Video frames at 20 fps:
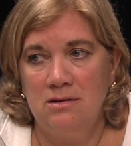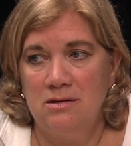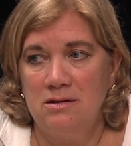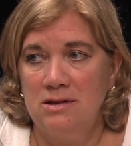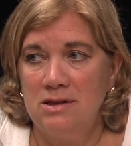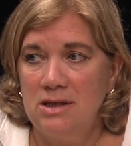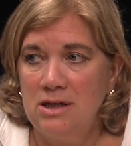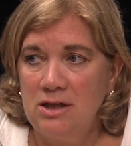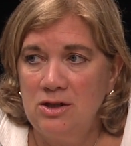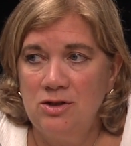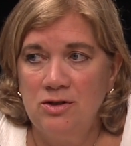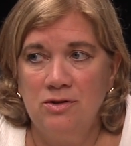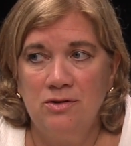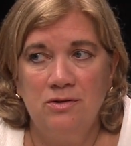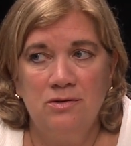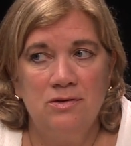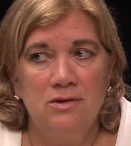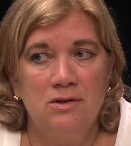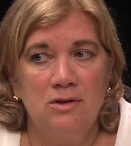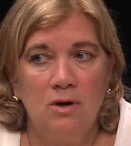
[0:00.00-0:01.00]

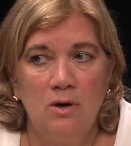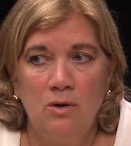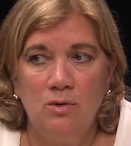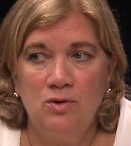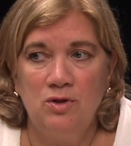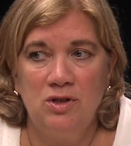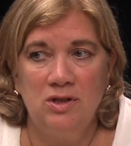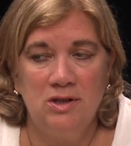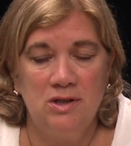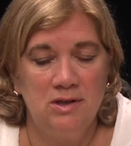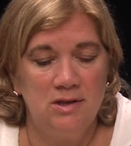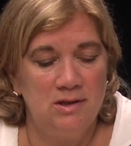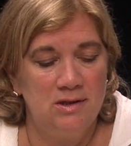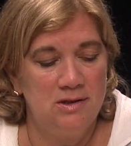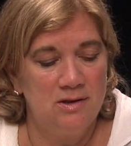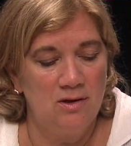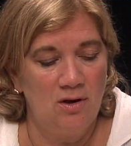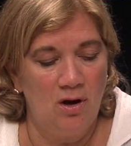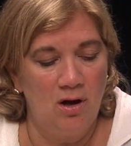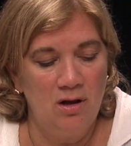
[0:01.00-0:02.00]
teachers,
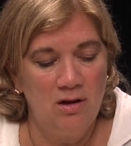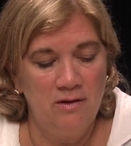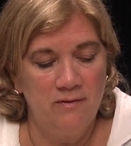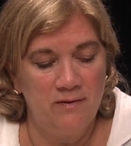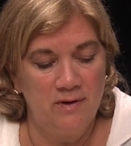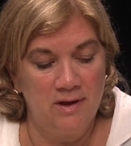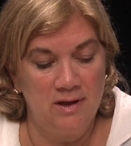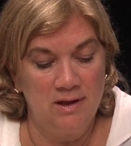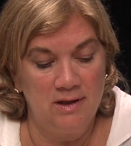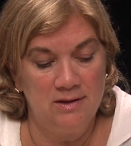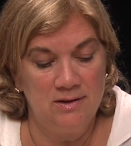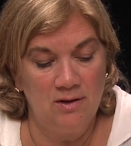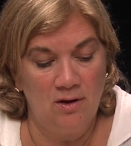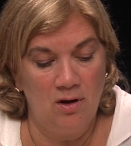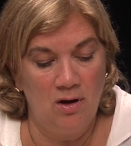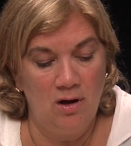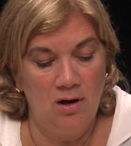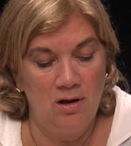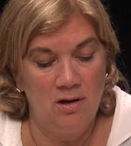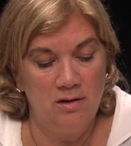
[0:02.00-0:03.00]
coaches, all of it, it's
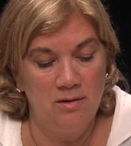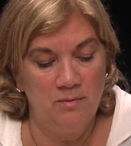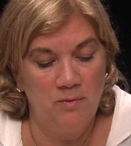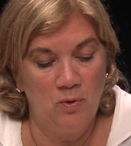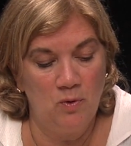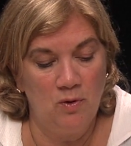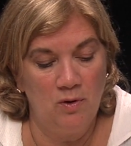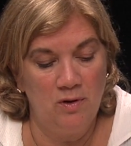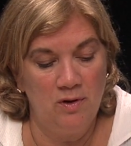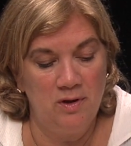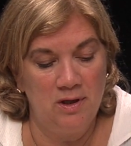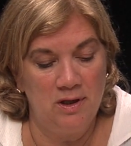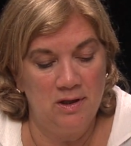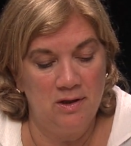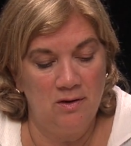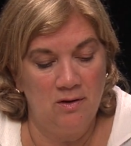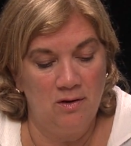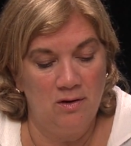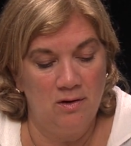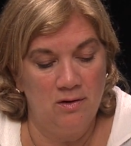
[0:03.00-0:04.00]
all important
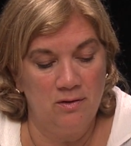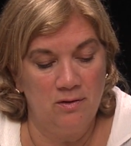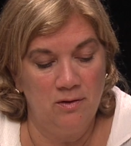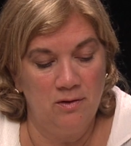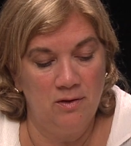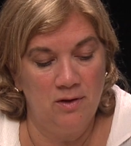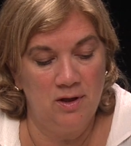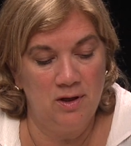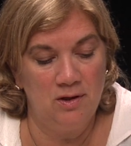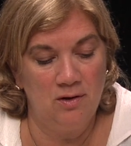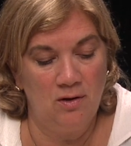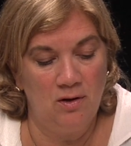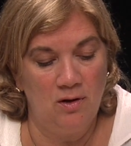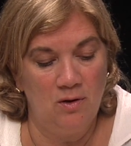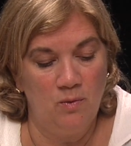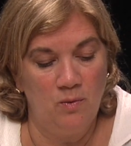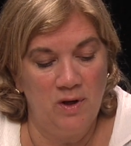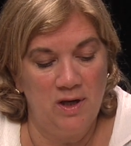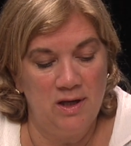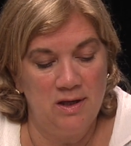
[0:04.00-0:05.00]
and all good in
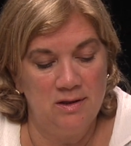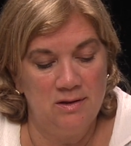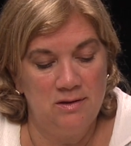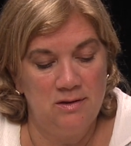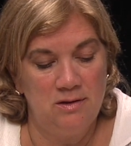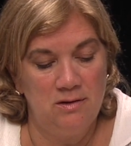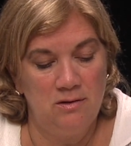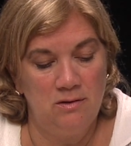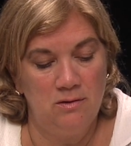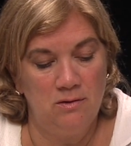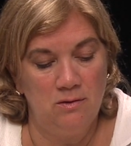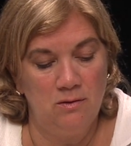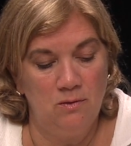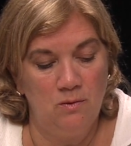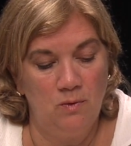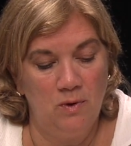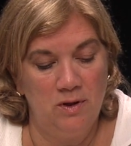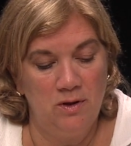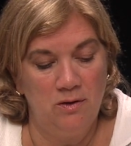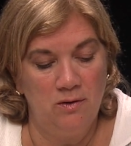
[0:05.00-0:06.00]
all ways to,
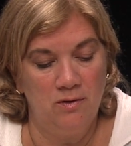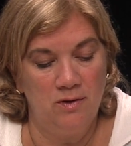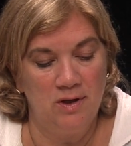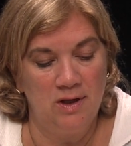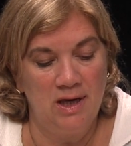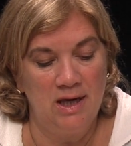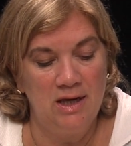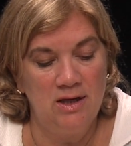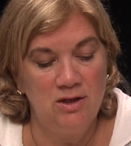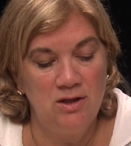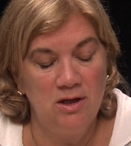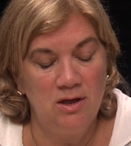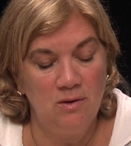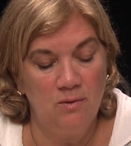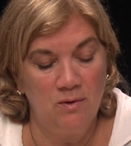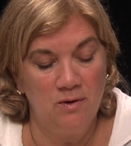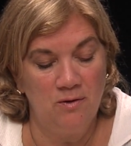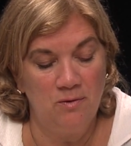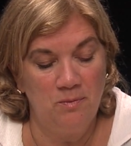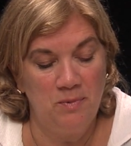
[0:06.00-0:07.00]
when you're engaging
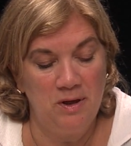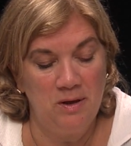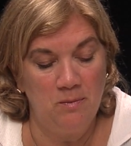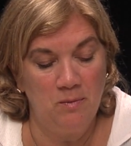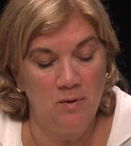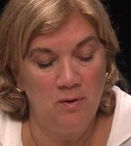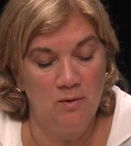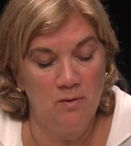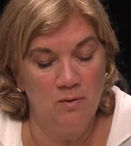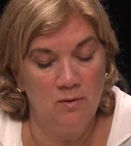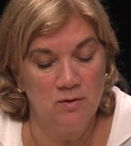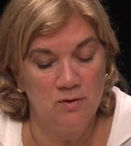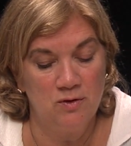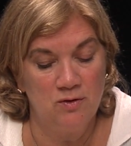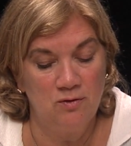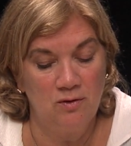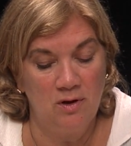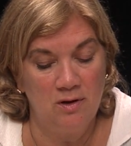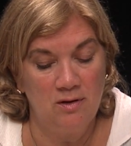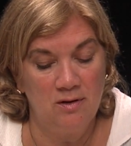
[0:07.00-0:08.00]
with people who are
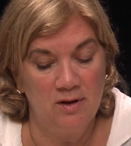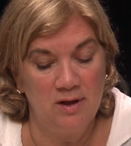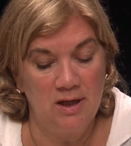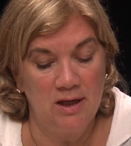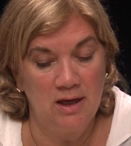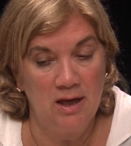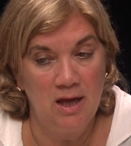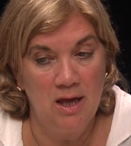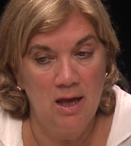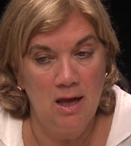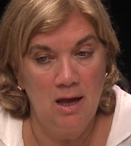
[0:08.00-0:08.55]
struggling,